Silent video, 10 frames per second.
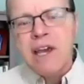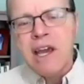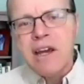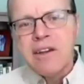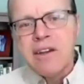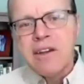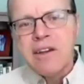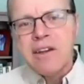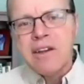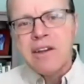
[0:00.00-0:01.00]

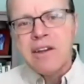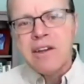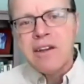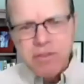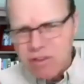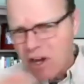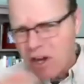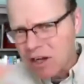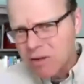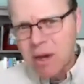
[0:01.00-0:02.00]
And we've
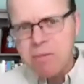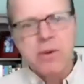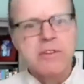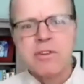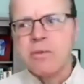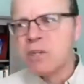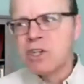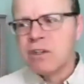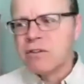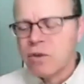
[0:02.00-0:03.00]
talked about personal
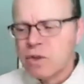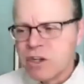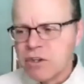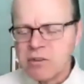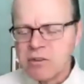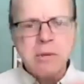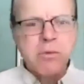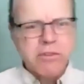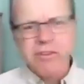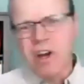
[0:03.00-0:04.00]
missions for years.
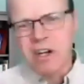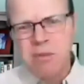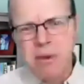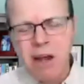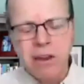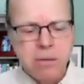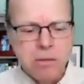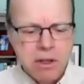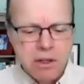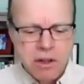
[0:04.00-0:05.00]
People have talked about them
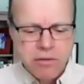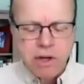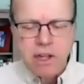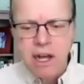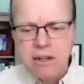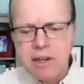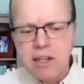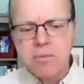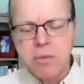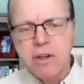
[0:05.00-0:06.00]
in different
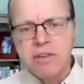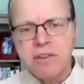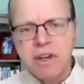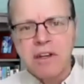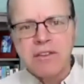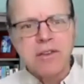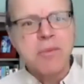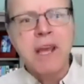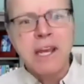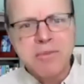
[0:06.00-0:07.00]
contexts, but
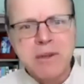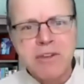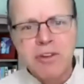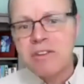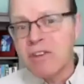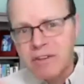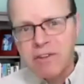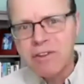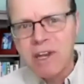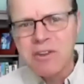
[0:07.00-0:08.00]
somebody asked me to do this
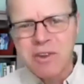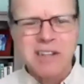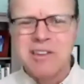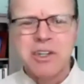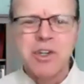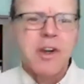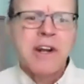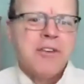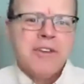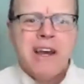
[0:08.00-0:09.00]
exercise, and I said, sure, I'll
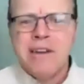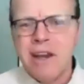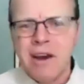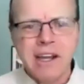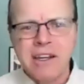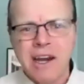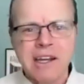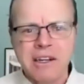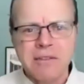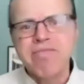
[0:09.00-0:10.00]
do that. Yeah, I
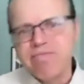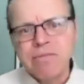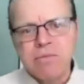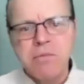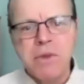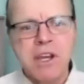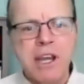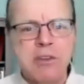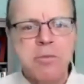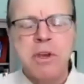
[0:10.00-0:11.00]
can be a
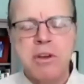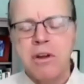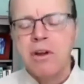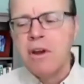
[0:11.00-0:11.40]
guest speaker.